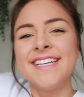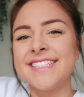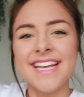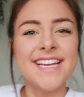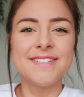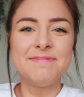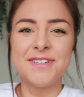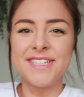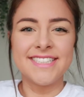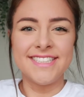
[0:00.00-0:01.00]
say good
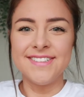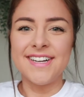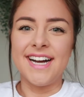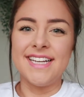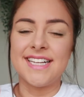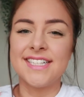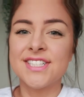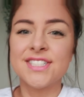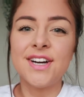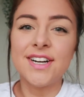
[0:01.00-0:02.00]
morning to you guys, and
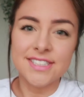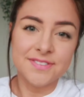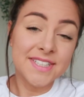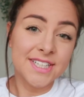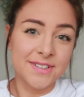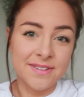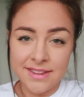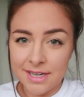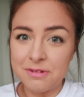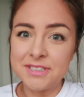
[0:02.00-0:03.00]
start a video
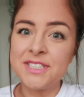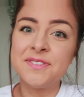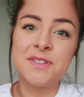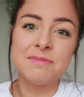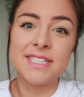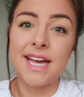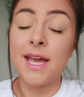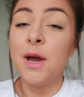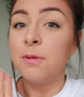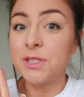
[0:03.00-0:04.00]
that I wanted to film
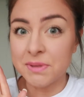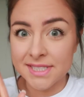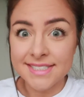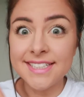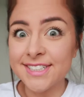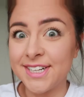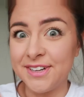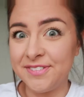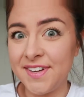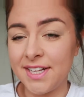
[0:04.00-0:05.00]
today, which we're still
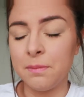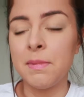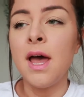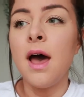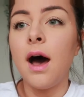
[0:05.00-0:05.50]
gonna film.